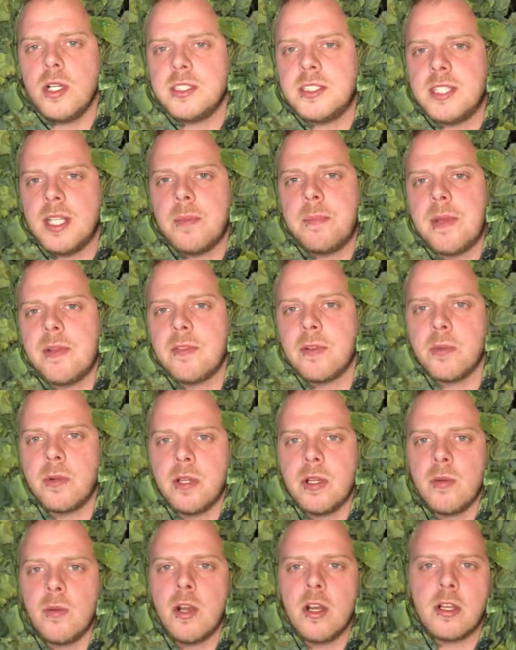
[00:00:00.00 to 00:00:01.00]
What's up
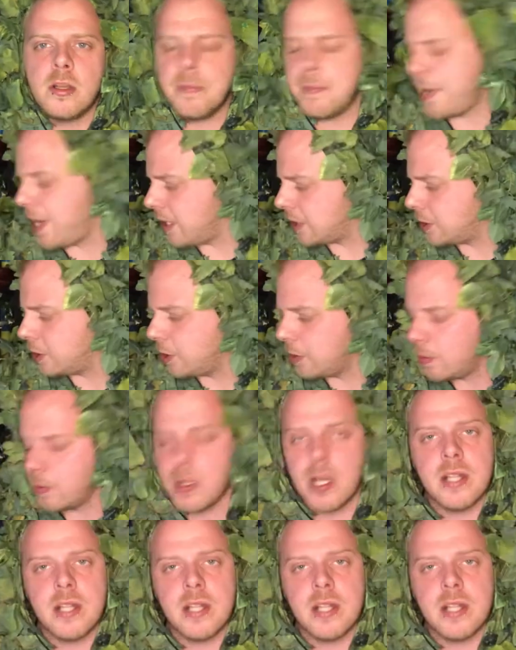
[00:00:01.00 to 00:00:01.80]
everyone and welcome back to